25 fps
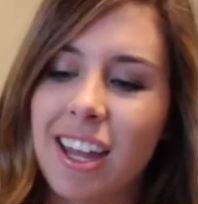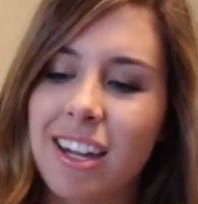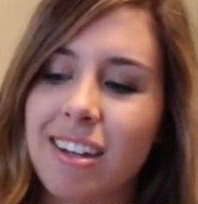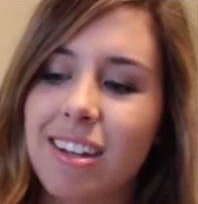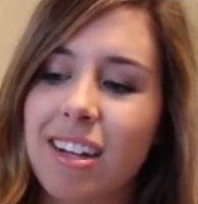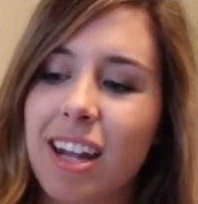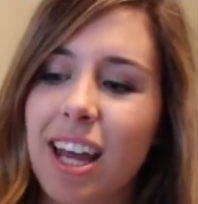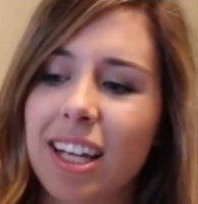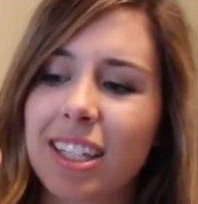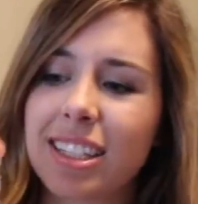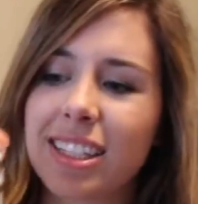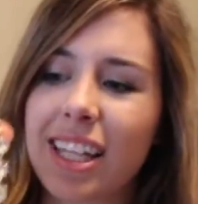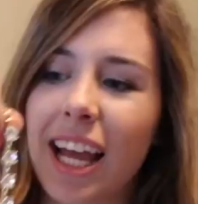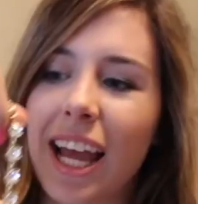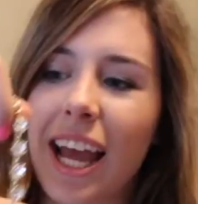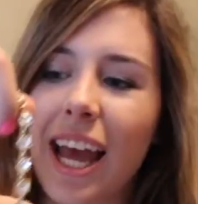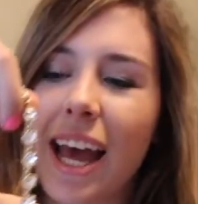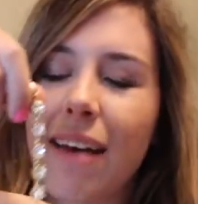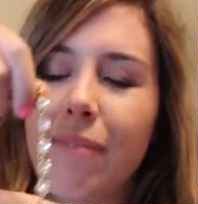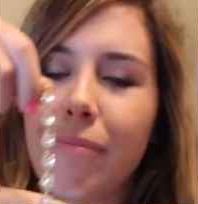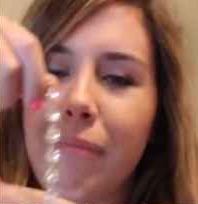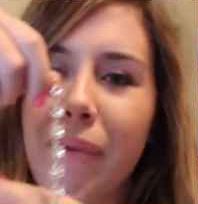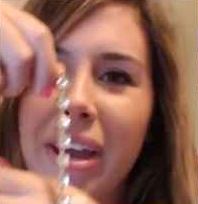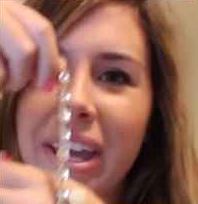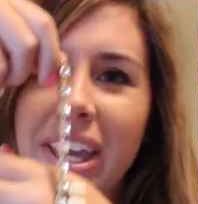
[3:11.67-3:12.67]
Next, I
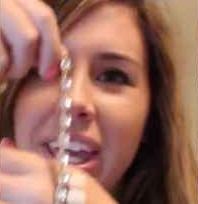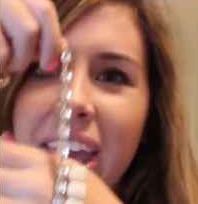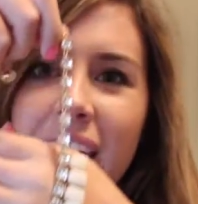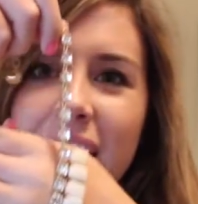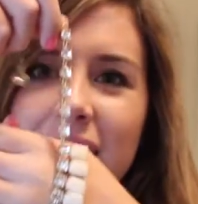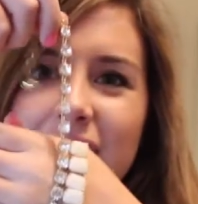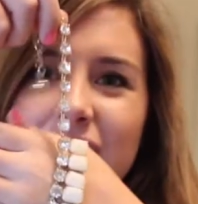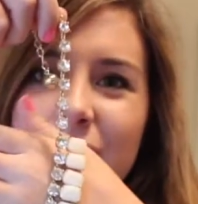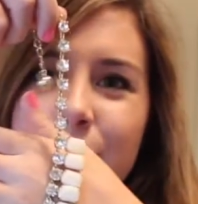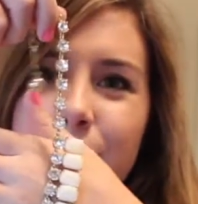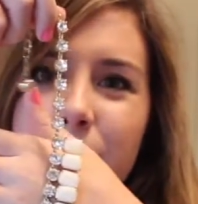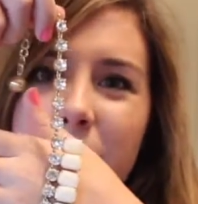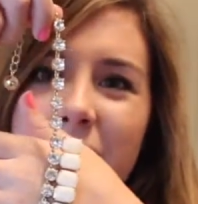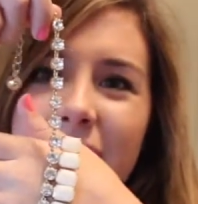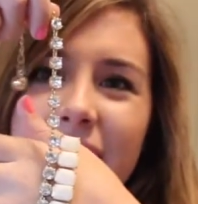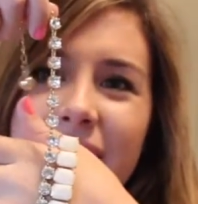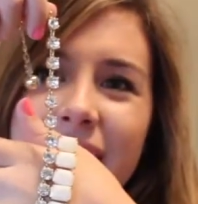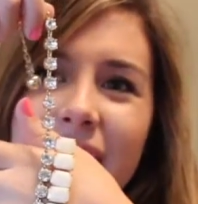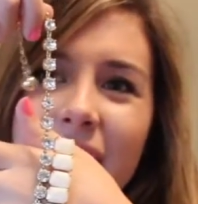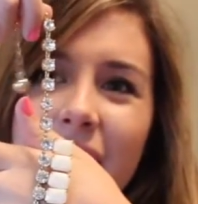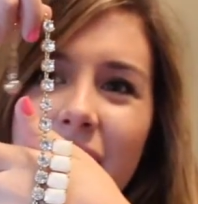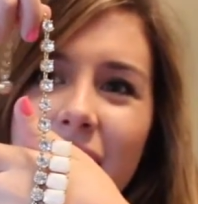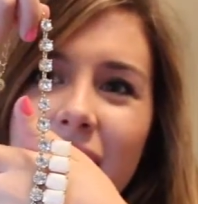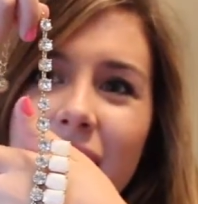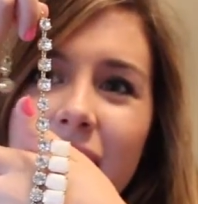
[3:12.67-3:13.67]
have my Kate Spade
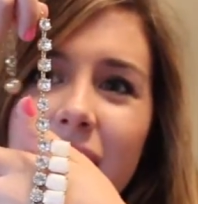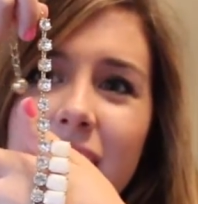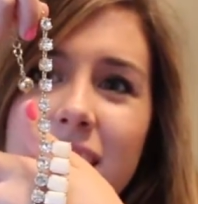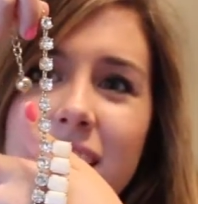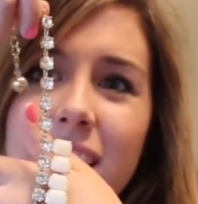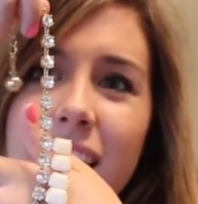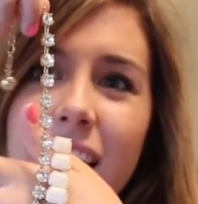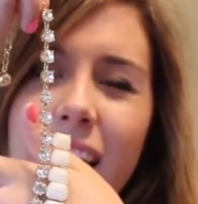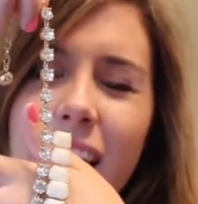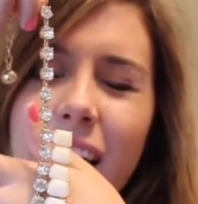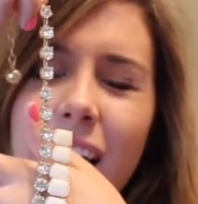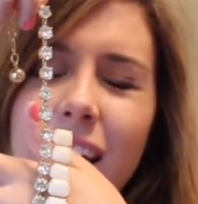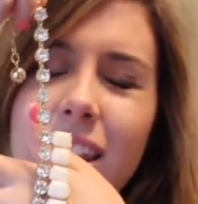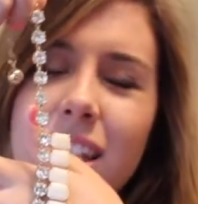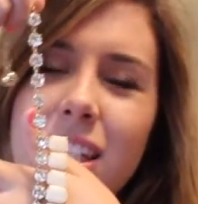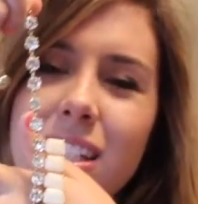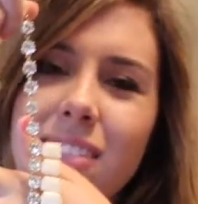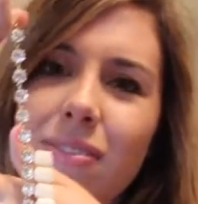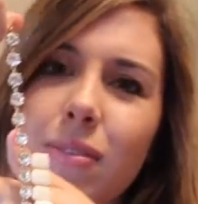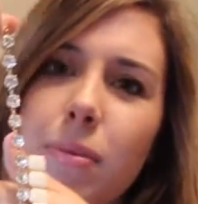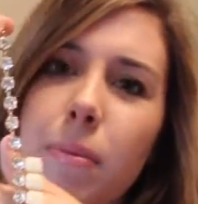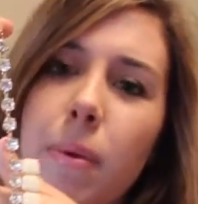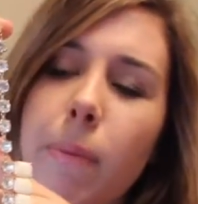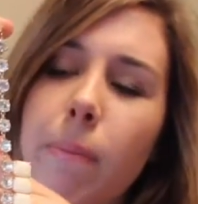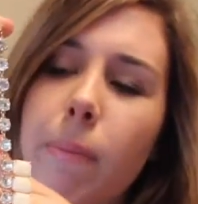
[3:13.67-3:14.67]
necklace, and I got
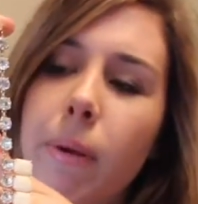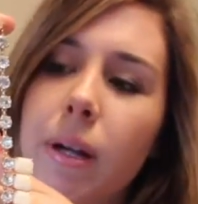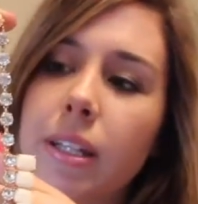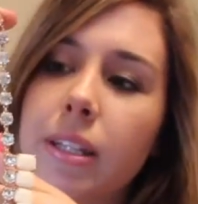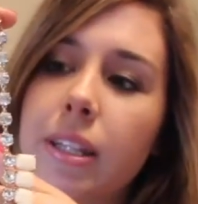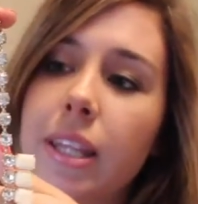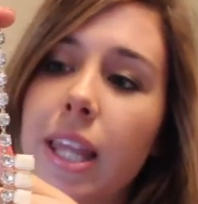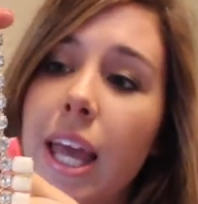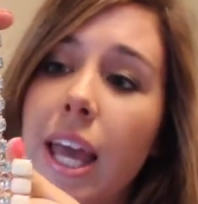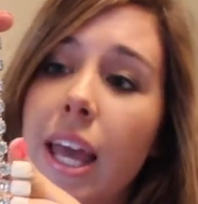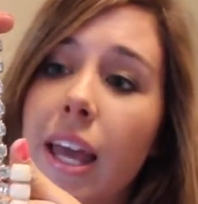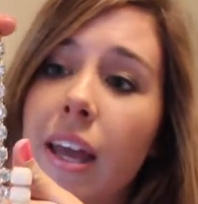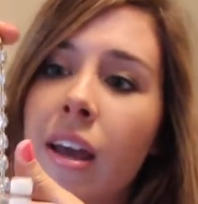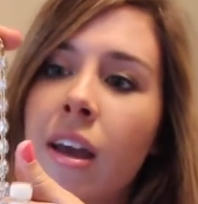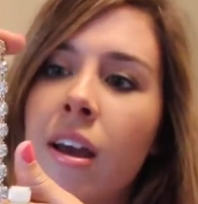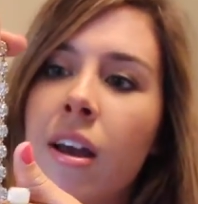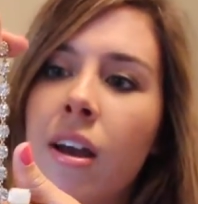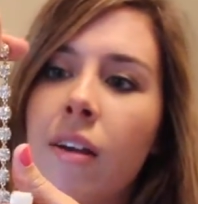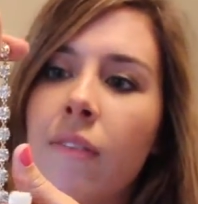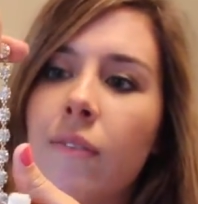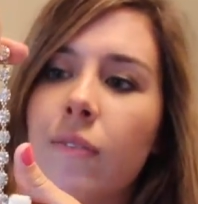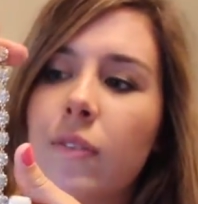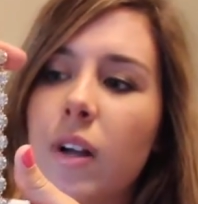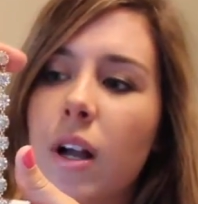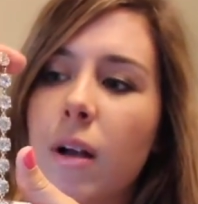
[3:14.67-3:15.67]
this for my birthday
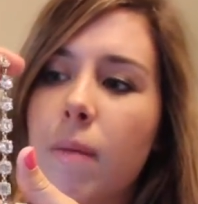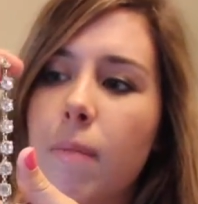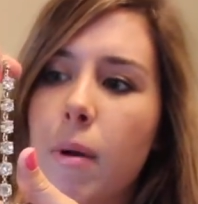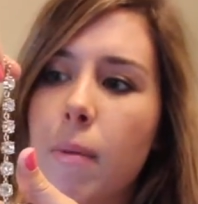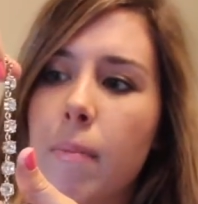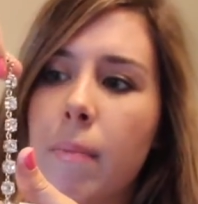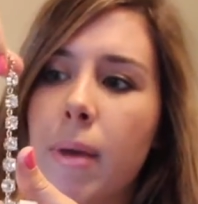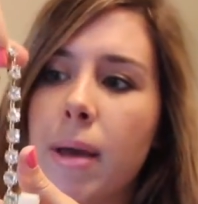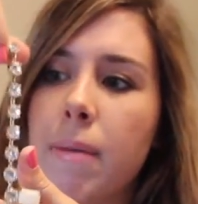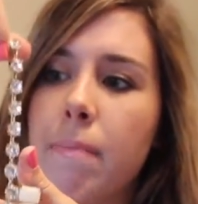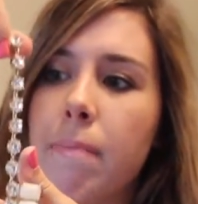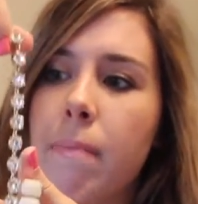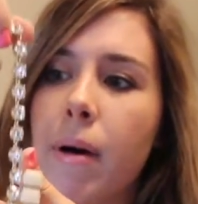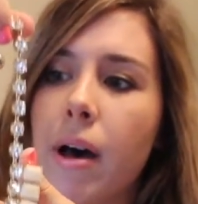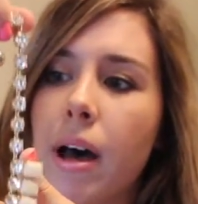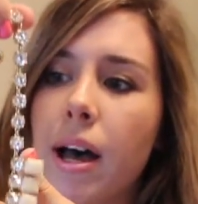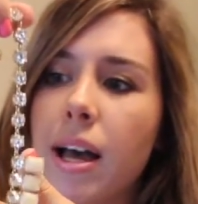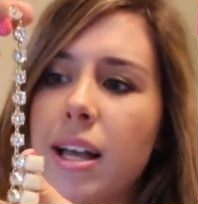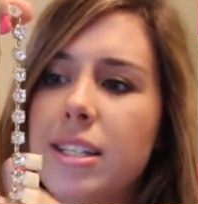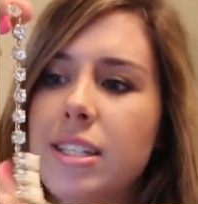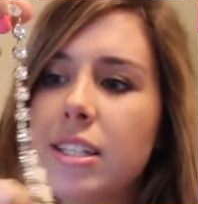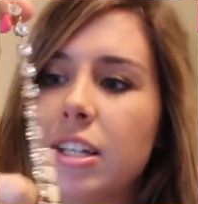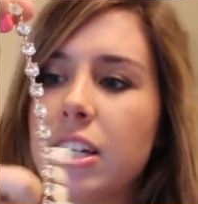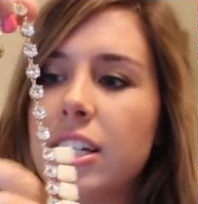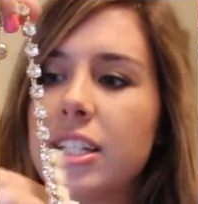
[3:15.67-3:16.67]
from my
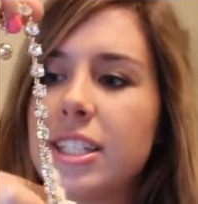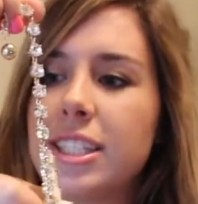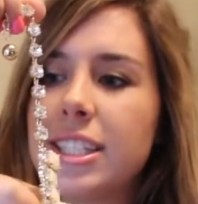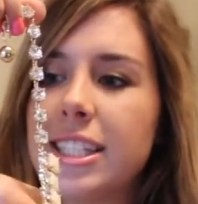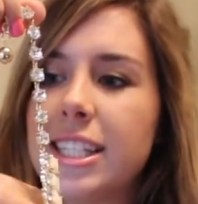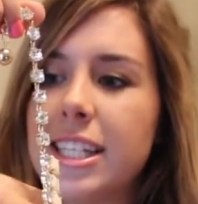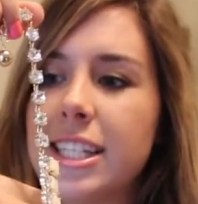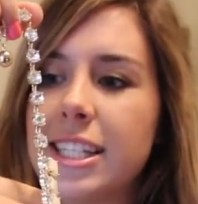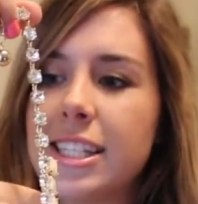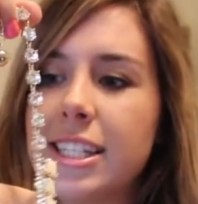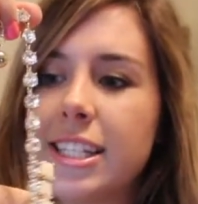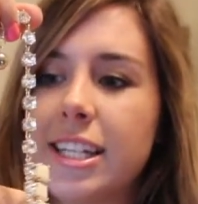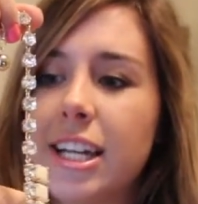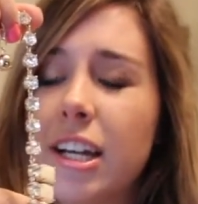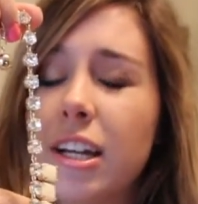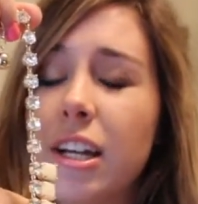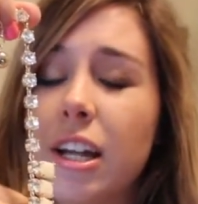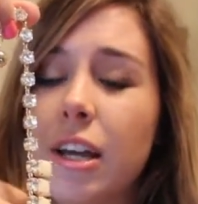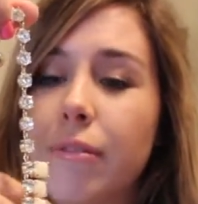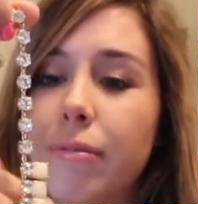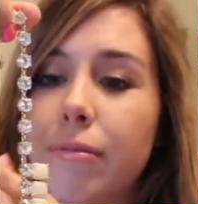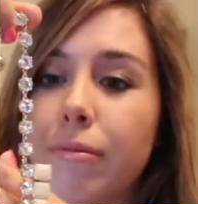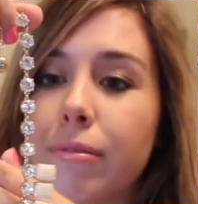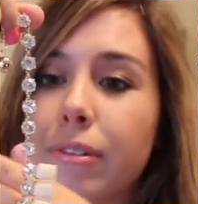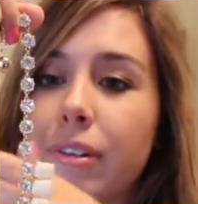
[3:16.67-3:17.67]
boss and his sister, and
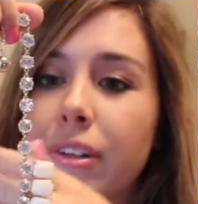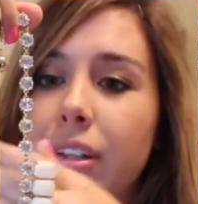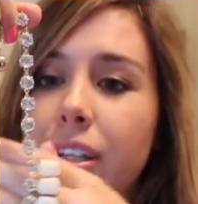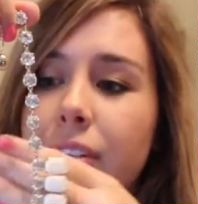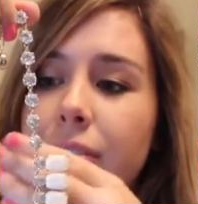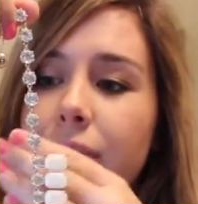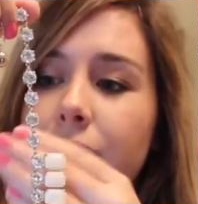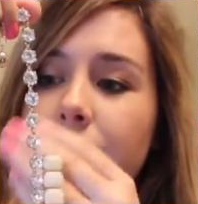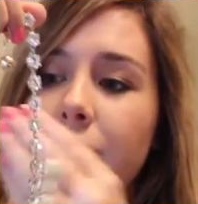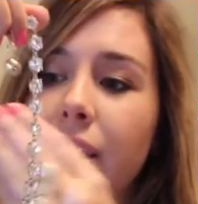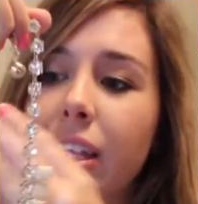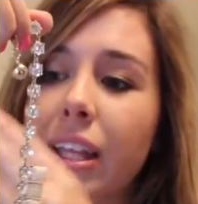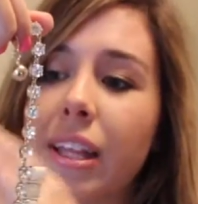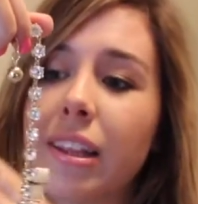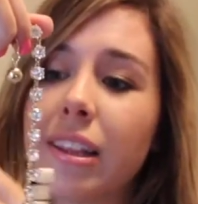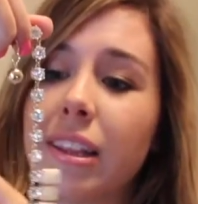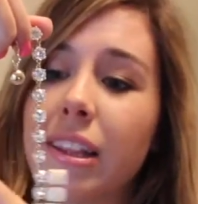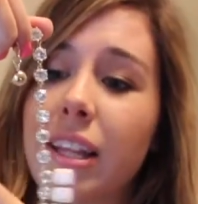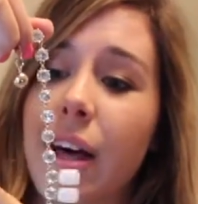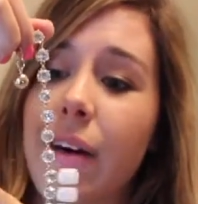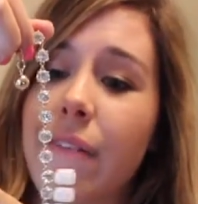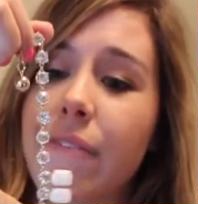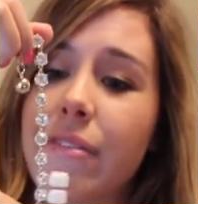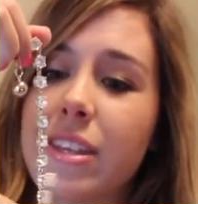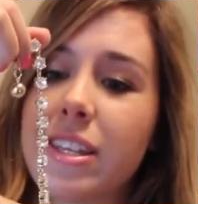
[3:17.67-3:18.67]
I really, really
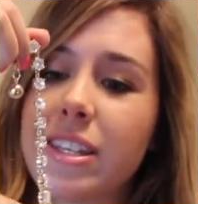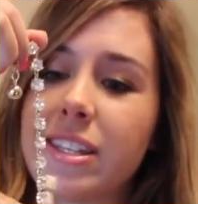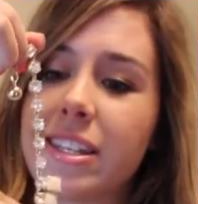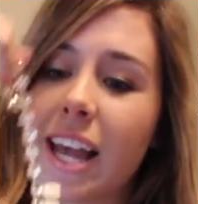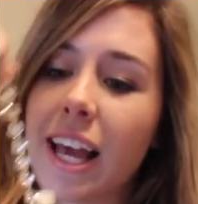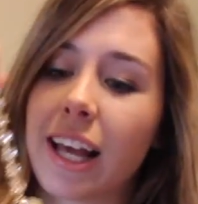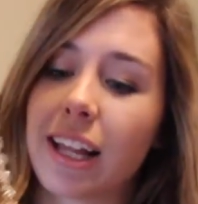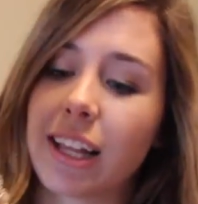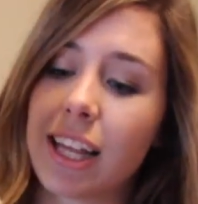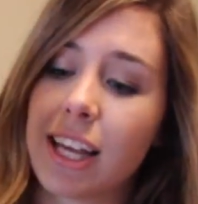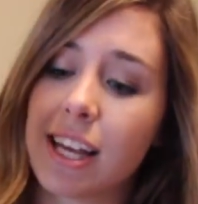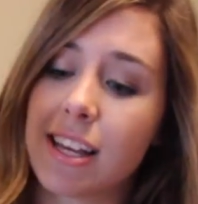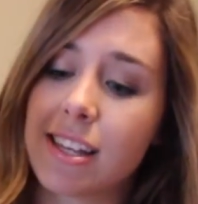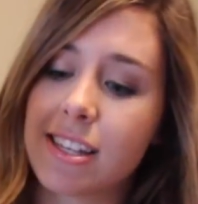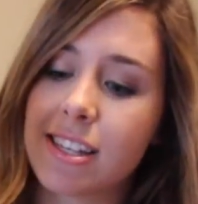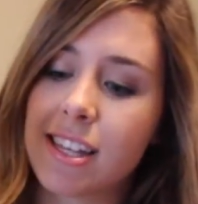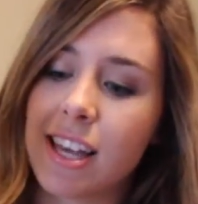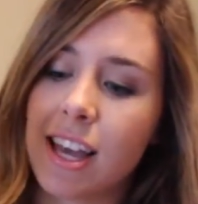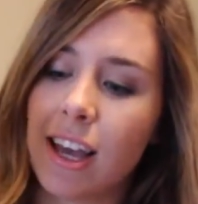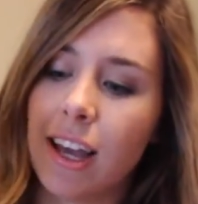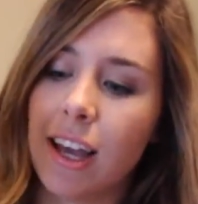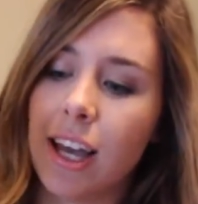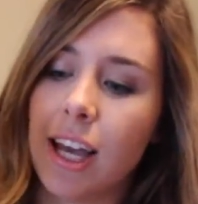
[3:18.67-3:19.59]
love this necklace.